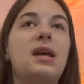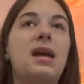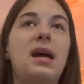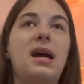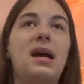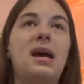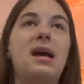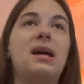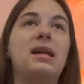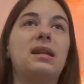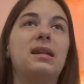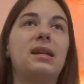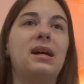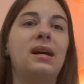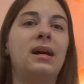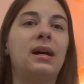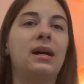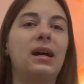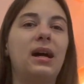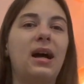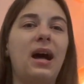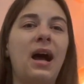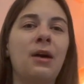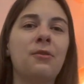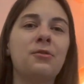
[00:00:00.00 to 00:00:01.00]
and
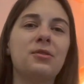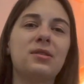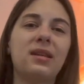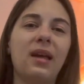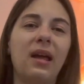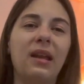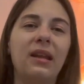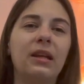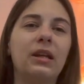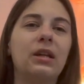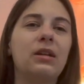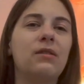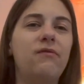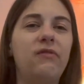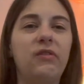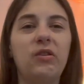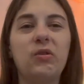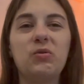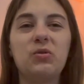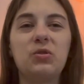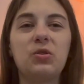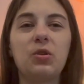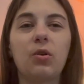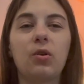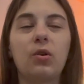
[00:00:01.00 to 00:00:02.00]
I was kind of
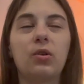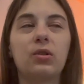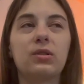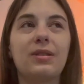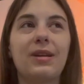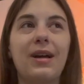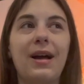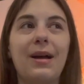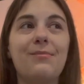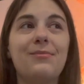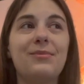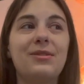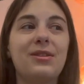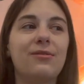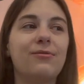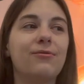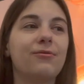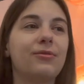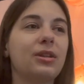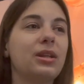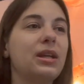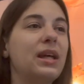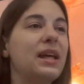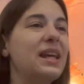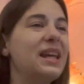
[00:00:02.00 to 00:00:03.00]
confused the whole time, didn't
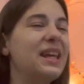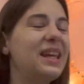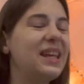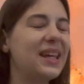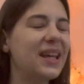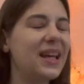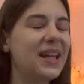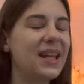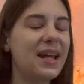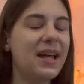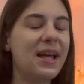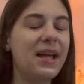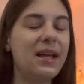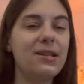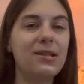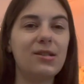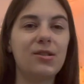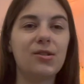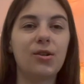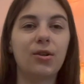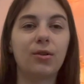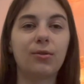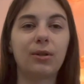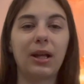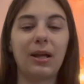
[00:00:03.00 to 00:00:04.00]
really get it, you
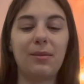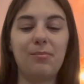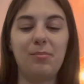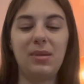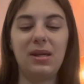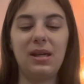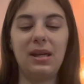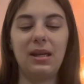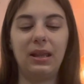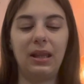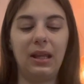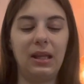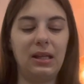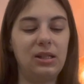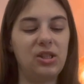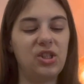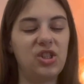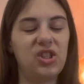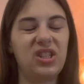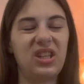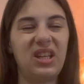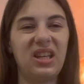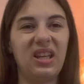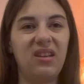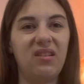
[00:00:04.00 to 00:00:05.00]
know what I mean? Like
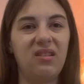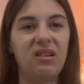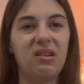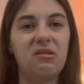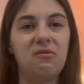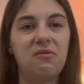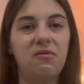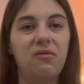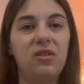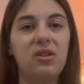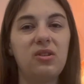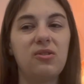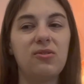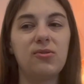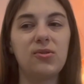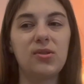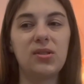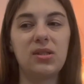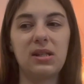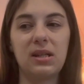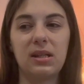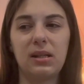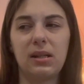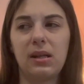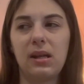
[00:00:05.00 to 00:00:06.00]
just like
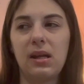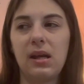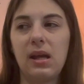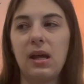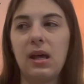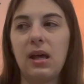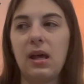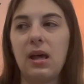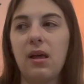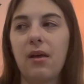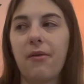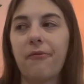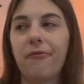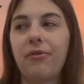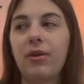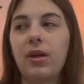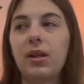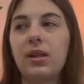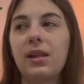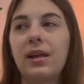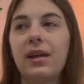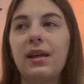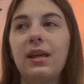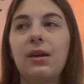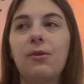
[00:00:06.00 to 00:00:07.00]
confused and
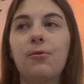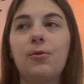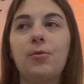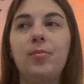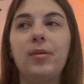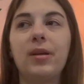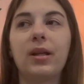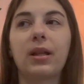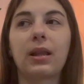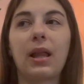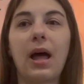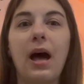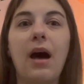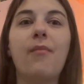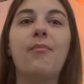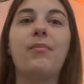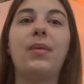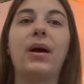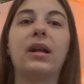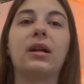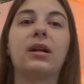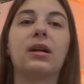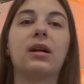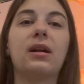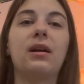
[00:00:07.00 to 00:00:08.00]
felt like it would be a lot
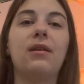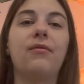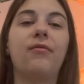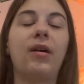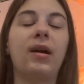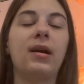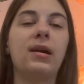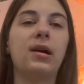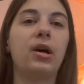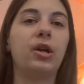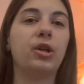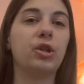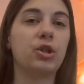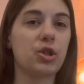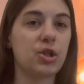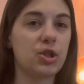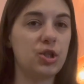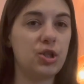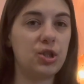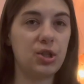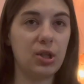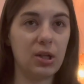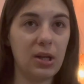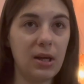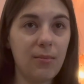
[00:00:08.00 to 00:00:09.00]
better if I
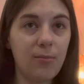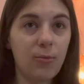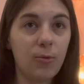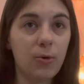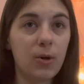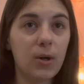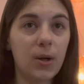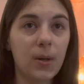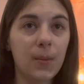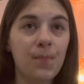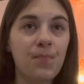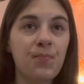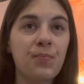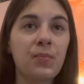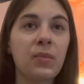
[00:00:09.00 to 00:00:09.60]
understood it more.